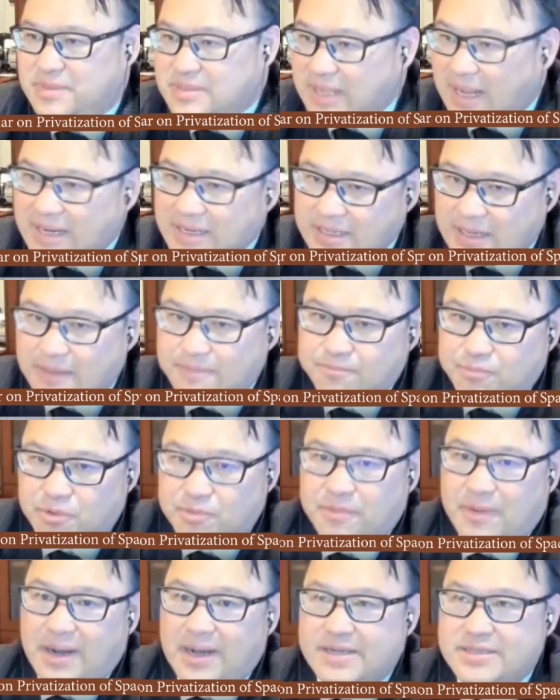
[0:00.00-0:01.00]
That
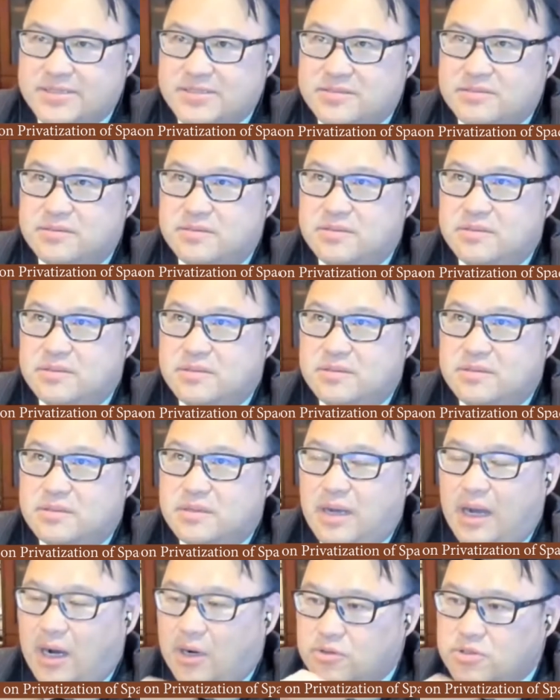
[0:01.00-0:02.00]
compromise
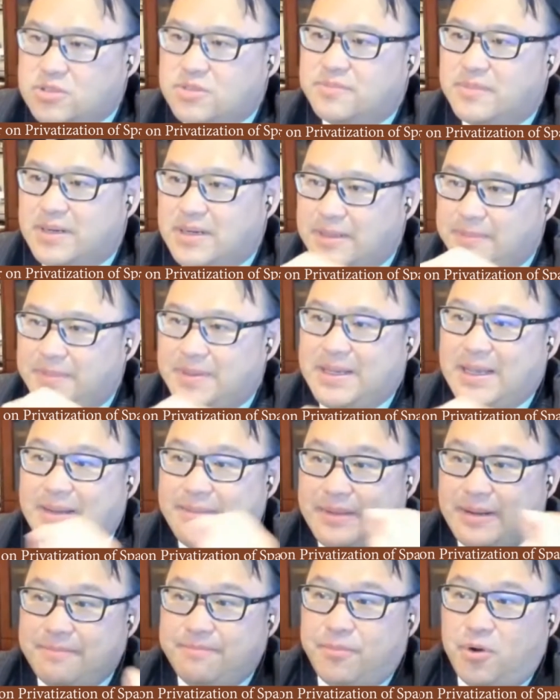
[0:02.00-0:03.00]
ultimately became
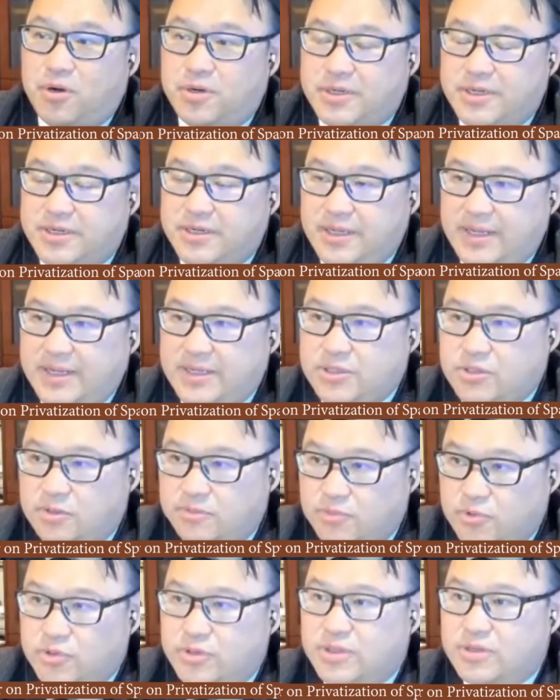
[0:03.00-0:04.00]
embodied in the
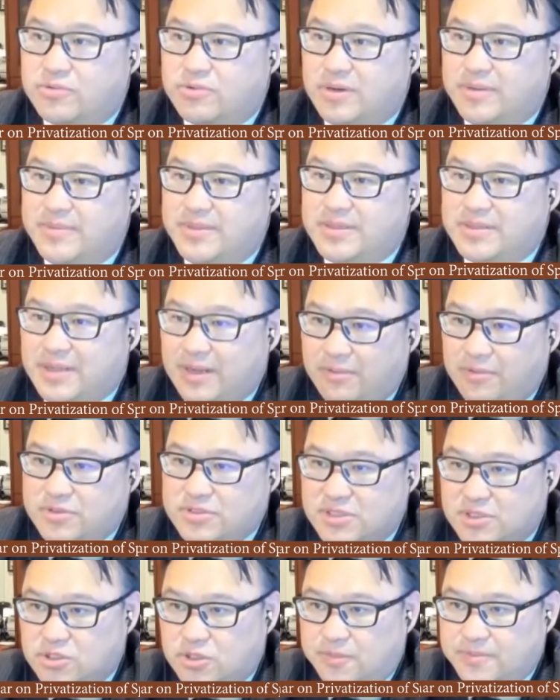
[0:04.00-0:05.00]
Moon Agreement that was
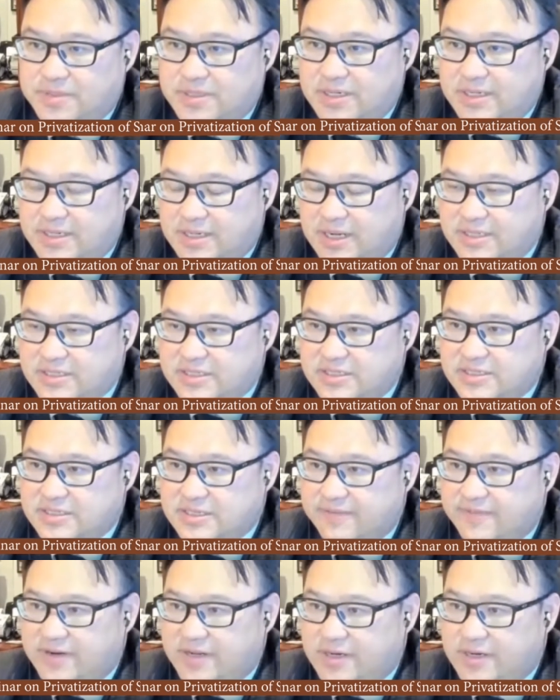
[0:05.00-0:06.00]
adopted in
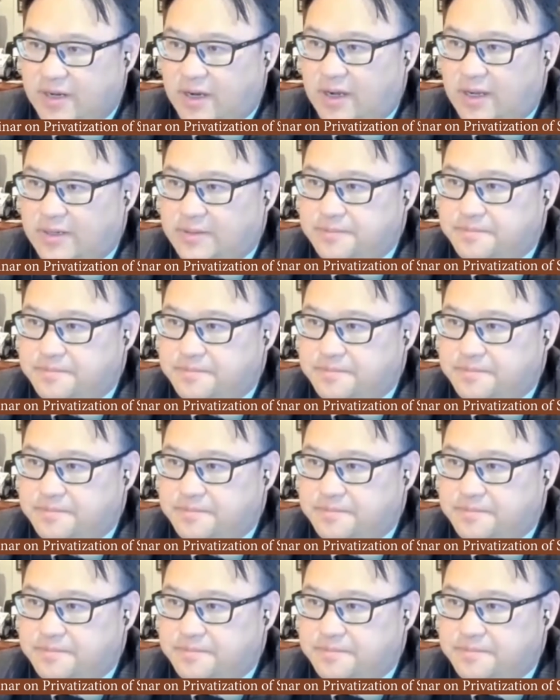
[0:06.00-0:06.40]
1979.